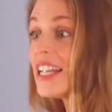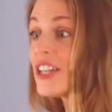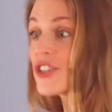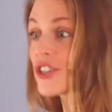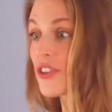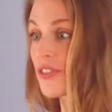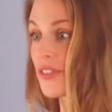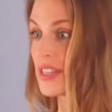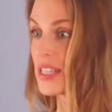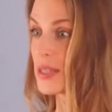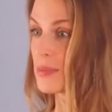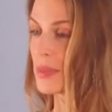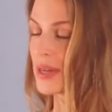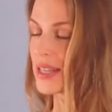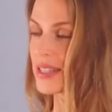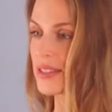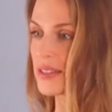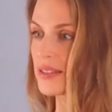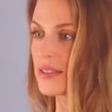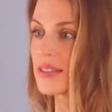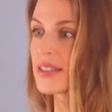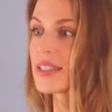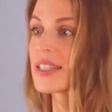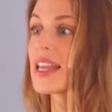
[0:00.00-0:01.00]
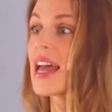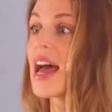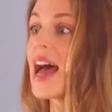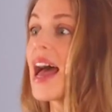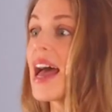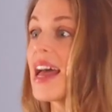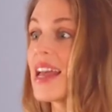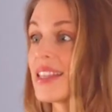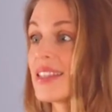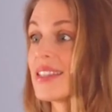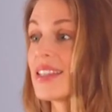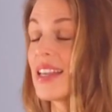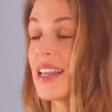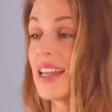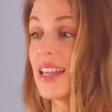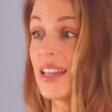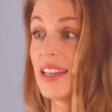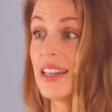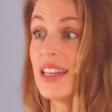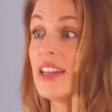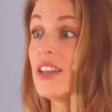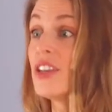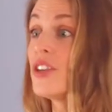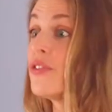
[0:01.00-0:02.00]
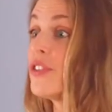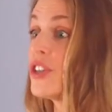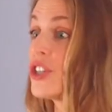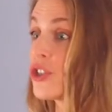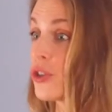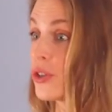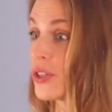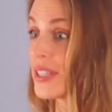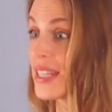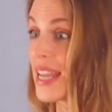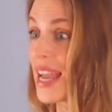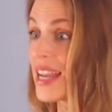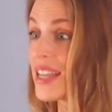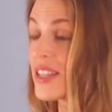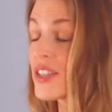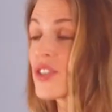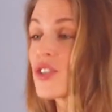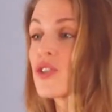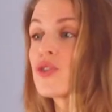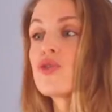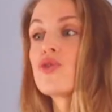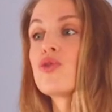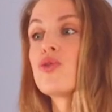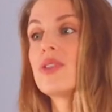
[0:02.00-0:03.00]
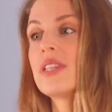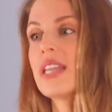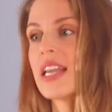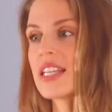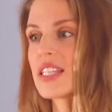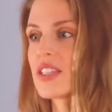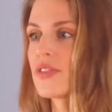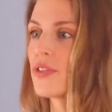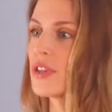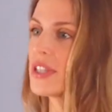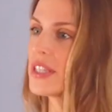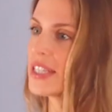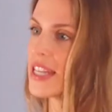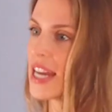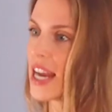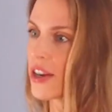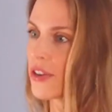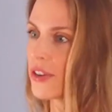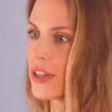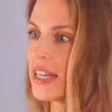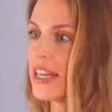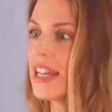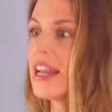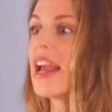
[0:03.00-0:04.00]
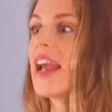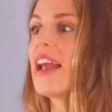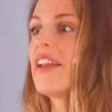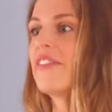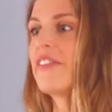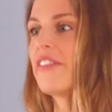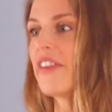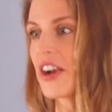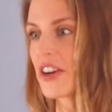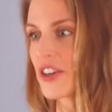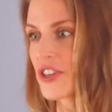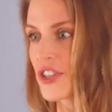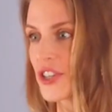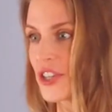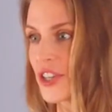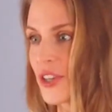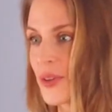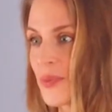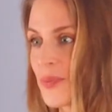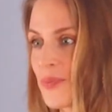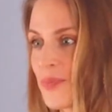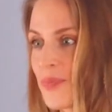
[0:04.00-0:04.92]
Each of these muscles has an individual test to test for integrity and function.